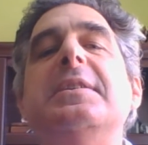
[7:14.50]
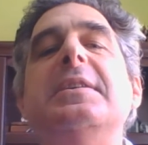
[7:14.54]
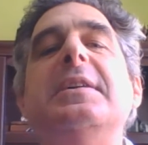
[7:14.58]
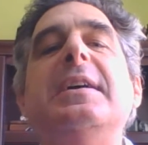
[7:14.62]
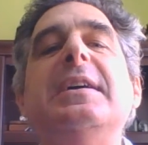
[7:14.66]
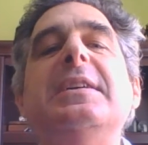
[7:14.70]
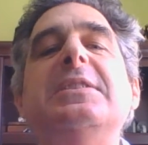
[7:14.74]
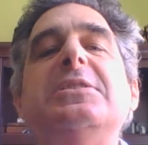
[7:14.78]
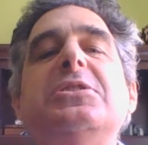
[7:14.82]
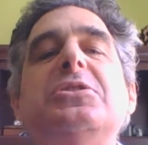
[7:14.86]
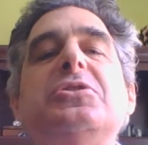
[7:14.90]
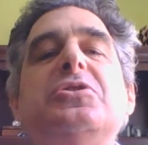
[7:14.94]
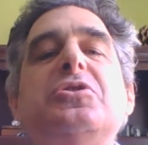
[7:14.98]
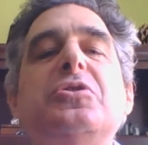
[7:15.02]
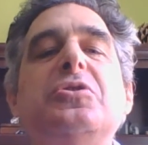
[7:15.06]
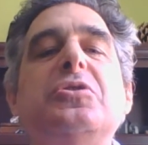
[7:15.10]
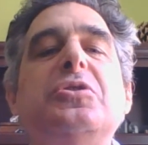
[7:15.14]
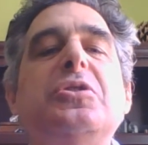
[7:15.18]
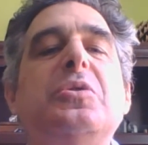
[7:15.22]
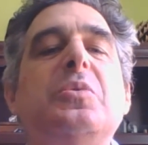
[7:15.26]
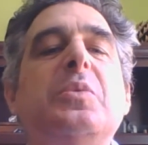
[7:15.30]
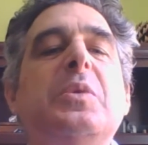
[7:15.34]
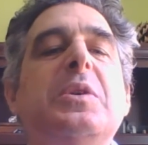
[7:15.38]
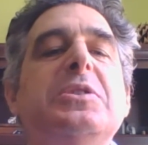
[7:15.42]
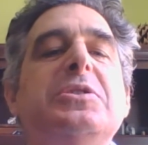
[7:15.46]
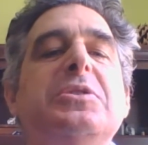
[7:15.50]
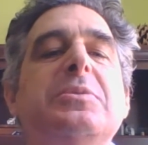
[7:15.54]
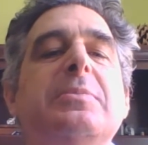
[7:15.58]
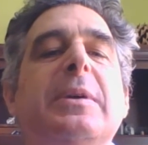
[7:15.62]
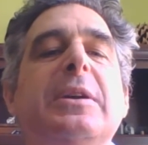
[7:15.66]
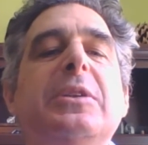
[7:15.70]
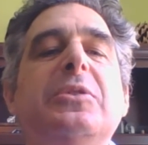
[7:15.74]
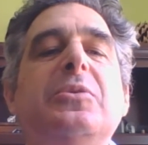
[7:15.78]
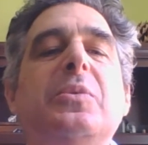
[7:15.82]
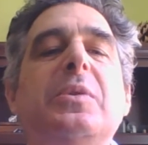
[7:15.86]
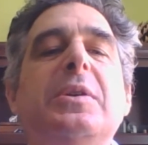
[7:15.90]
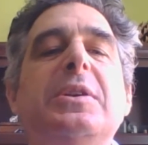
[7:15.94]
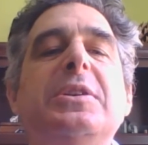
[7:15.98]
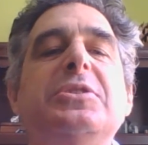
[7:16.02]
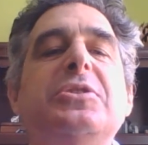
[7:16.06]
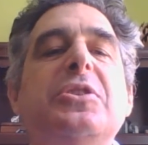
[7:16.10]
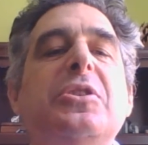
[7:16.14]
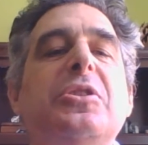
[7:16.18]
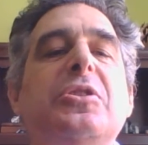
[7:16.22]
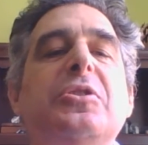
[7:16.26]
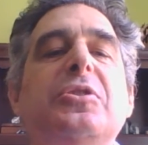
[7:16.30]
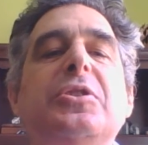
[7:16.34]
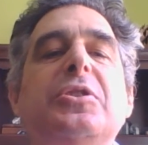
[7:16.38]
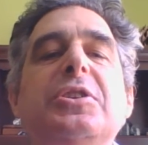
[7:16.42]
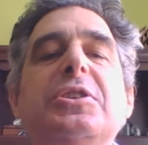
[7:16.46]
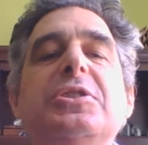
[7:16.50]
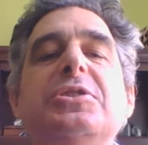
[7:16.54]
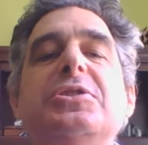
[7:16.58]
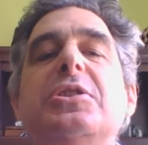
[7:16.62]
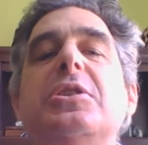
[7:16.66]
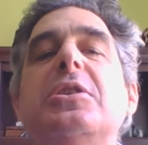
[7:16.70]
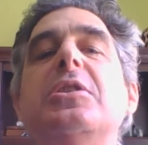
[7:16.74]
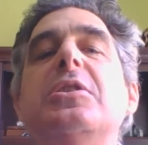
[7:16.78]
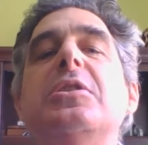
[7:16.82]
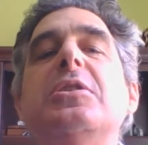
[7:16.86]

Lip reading: as it certainly was in my 20s or 30s.